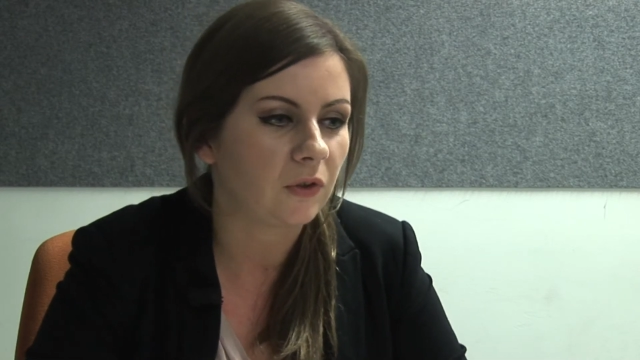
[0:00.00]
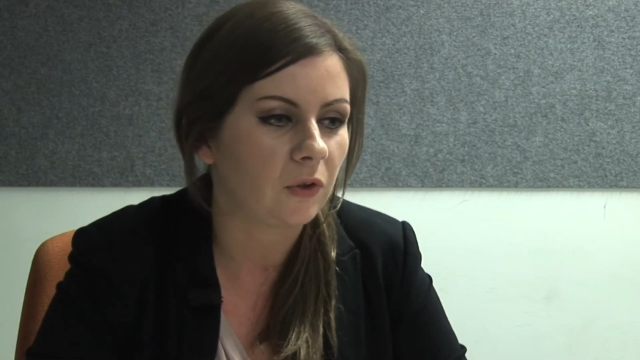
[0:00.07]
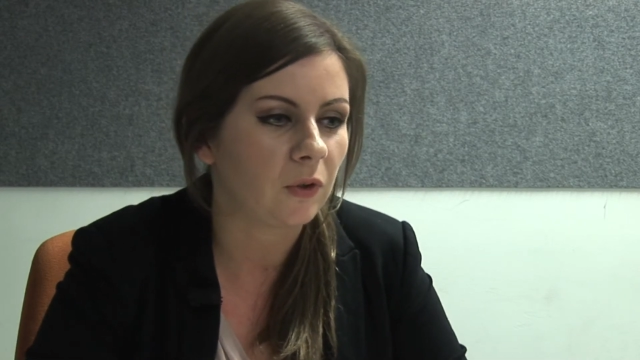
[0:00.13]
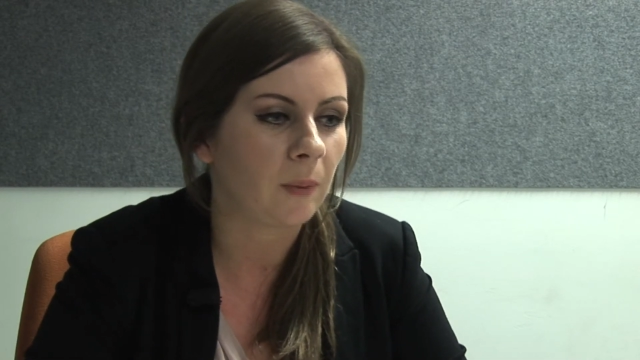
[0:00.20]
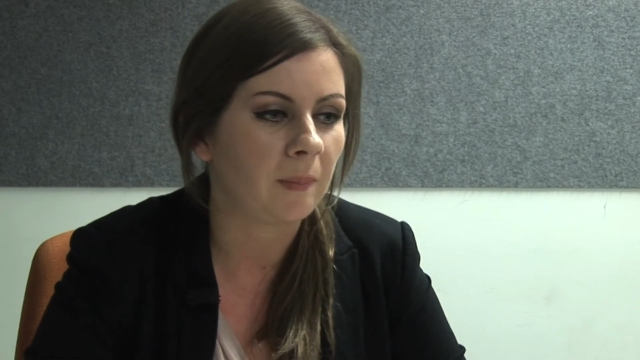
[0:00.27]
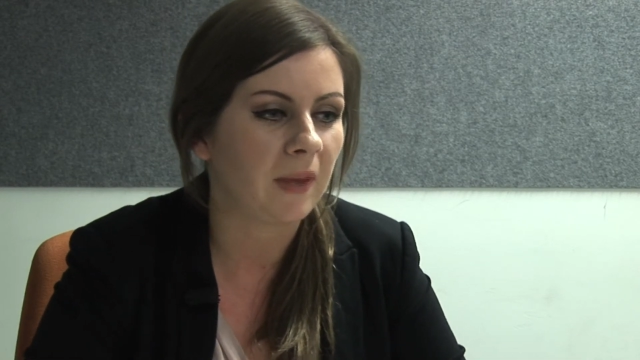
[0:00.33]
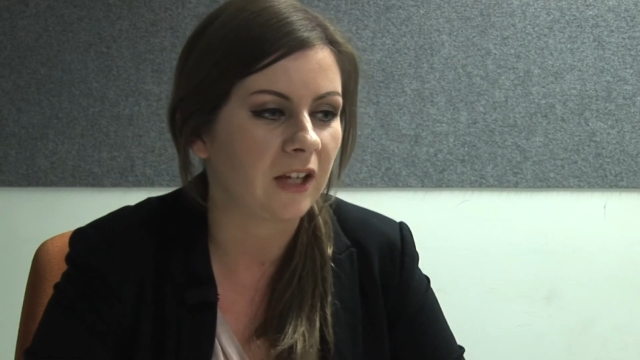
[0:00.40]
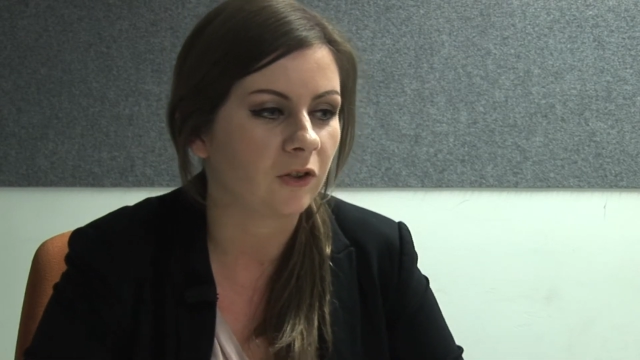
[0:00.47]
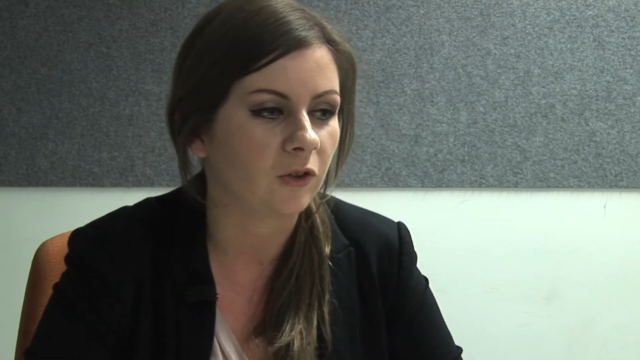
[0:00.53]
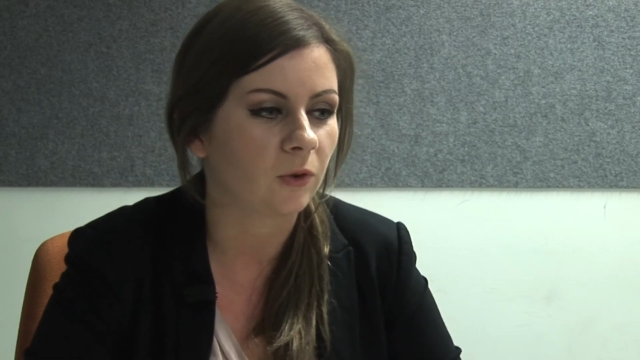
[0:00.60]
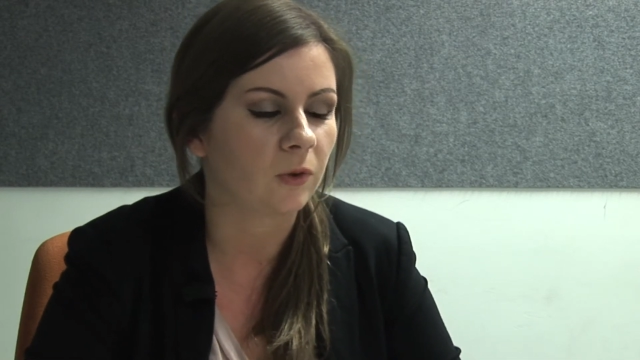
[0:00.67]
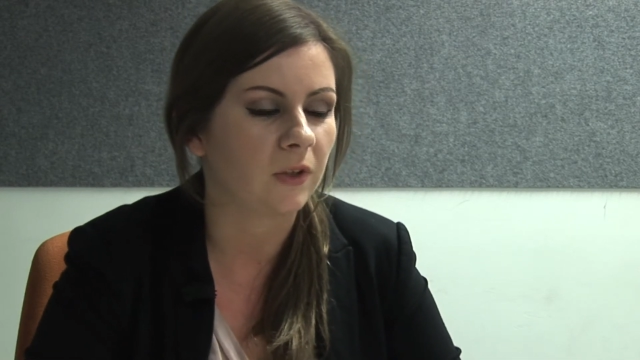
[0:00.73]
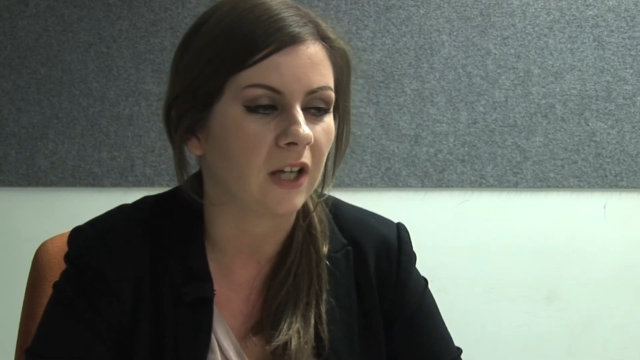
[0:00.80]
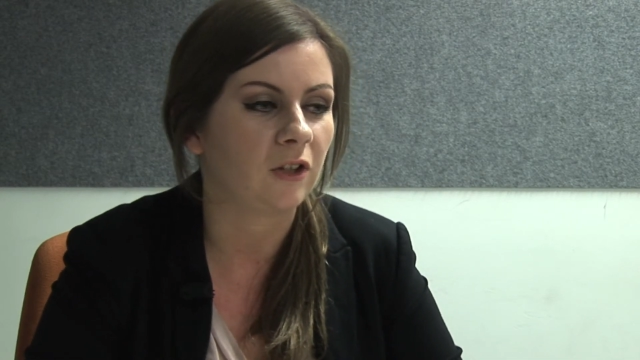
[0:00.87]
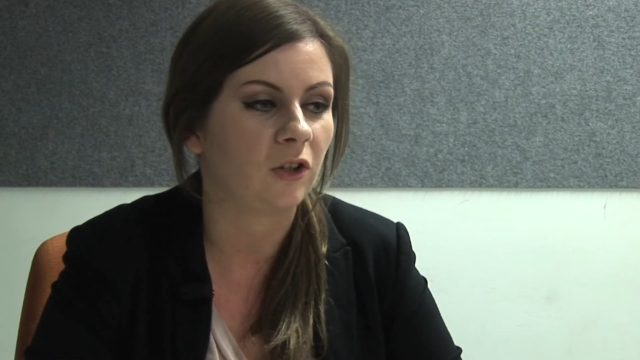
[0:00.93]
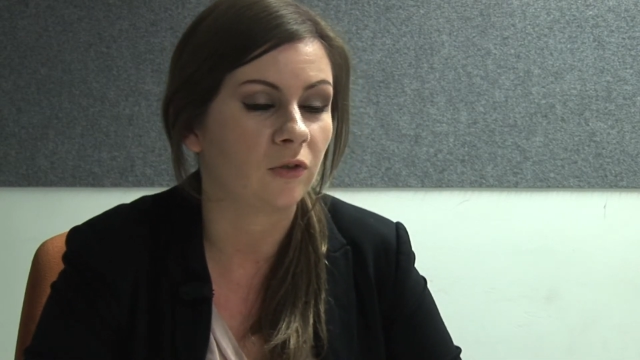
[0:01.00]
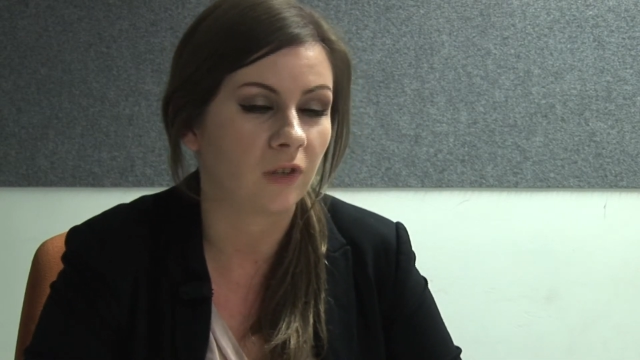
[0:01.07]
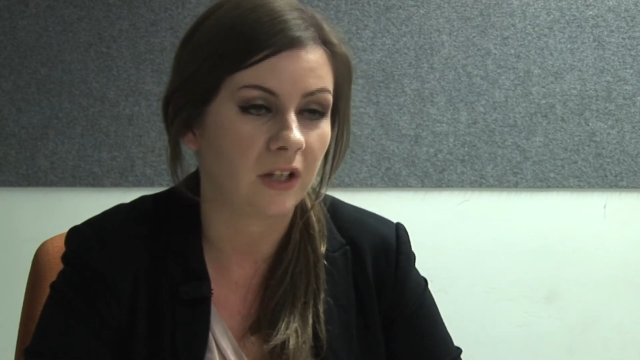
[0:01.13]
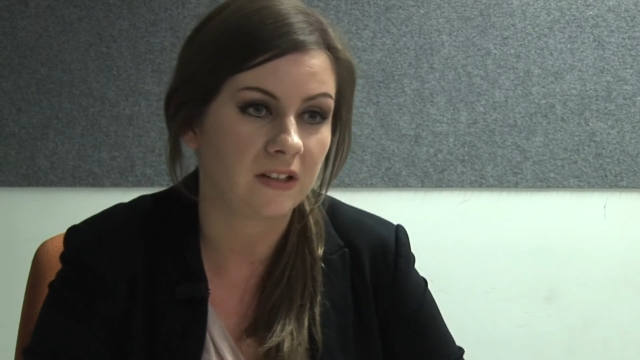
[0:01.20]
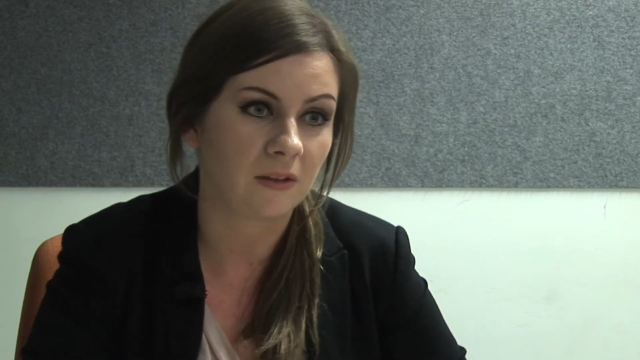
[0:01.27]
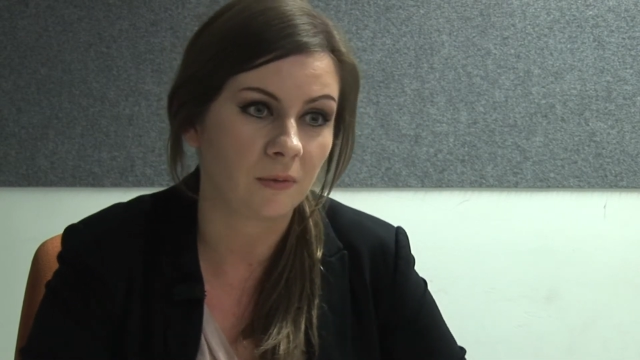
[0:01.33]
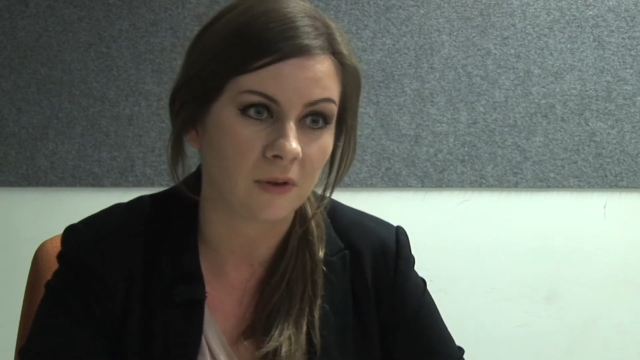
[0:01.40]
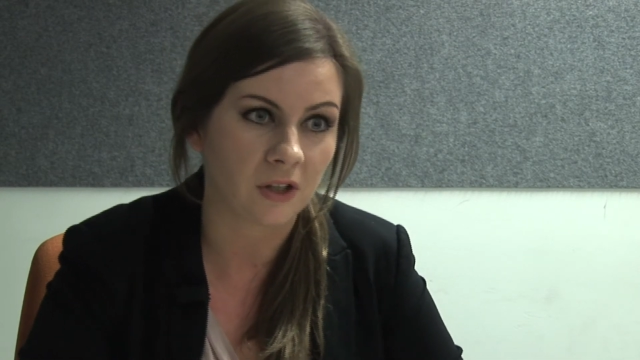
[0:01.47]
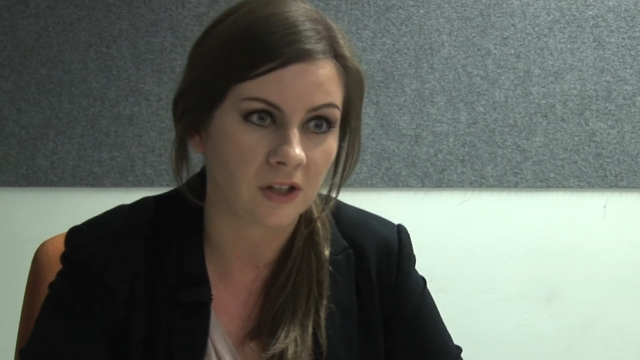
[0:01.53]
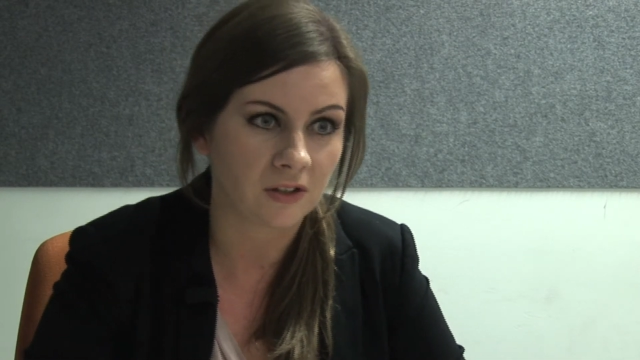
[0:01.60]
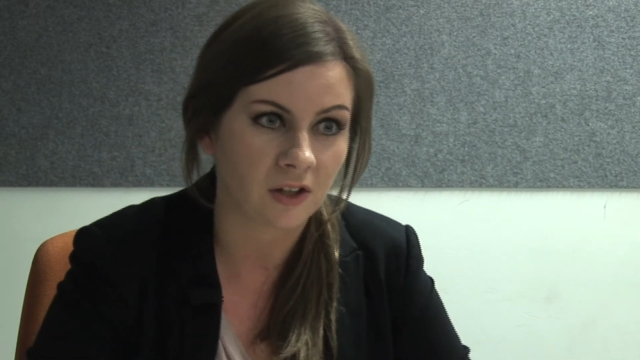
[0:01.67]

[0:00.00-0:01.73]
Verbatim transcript: to make sure that you're ready with your